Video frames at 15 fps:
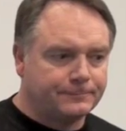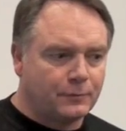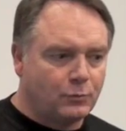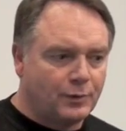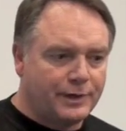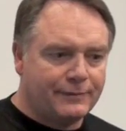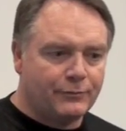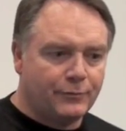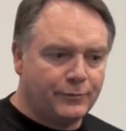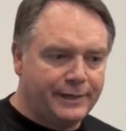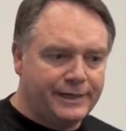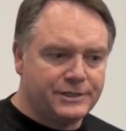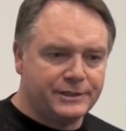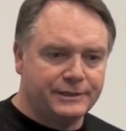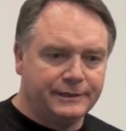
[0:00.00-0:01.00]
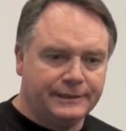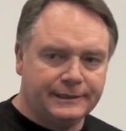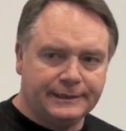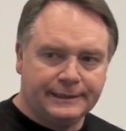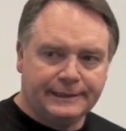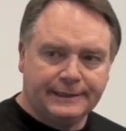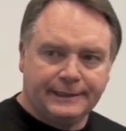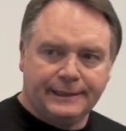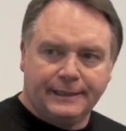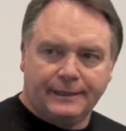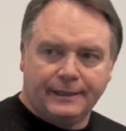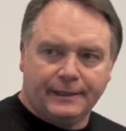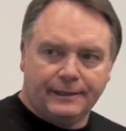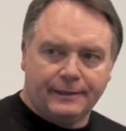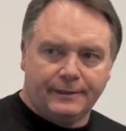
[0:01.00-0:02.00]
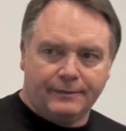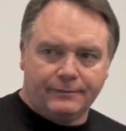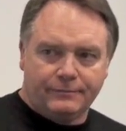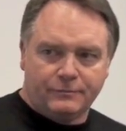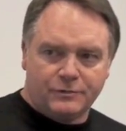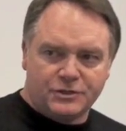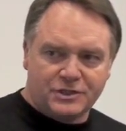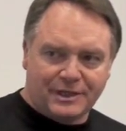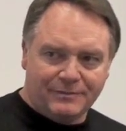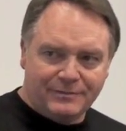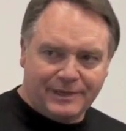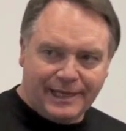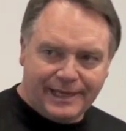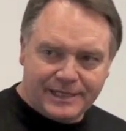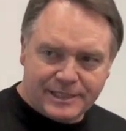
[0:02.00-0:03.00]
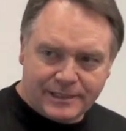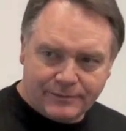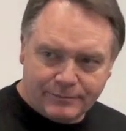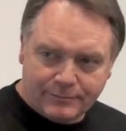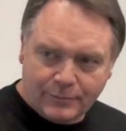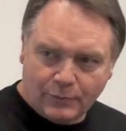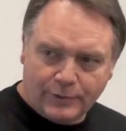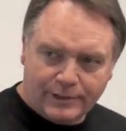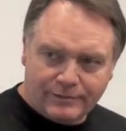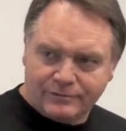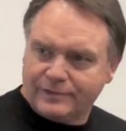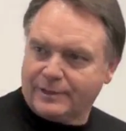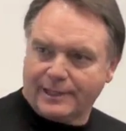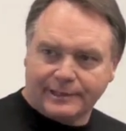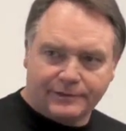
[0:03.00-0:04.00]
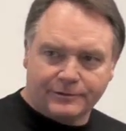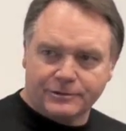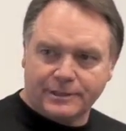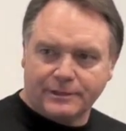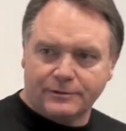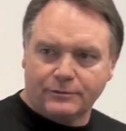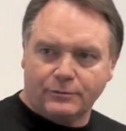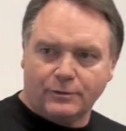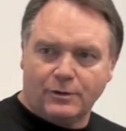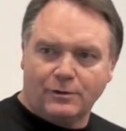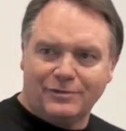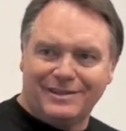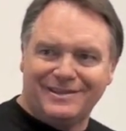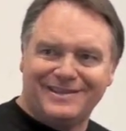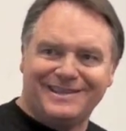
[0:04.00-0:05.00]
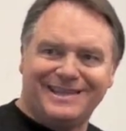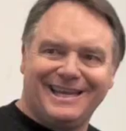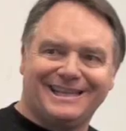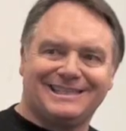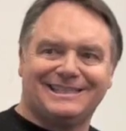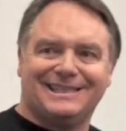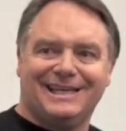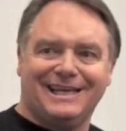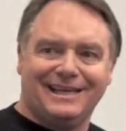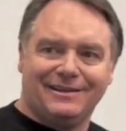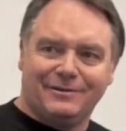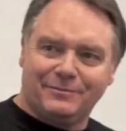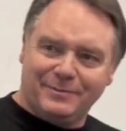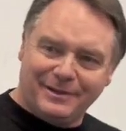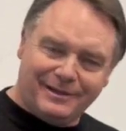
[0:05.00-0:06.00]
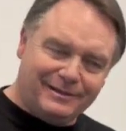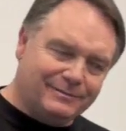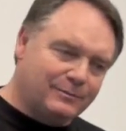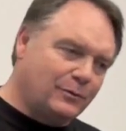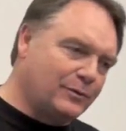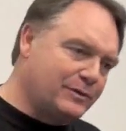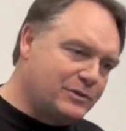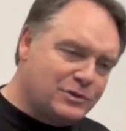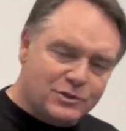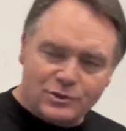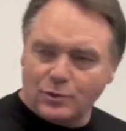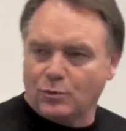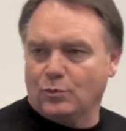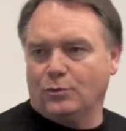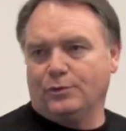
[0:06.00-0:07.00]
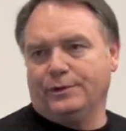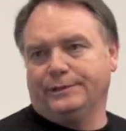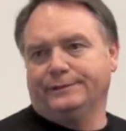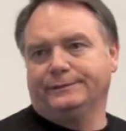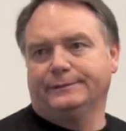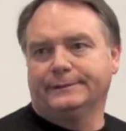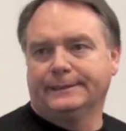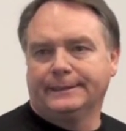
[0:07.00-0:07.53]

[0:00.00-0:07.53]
whatever reason, some days it seemed like there's nothing wrong, and the next day it'd be, it's sore, and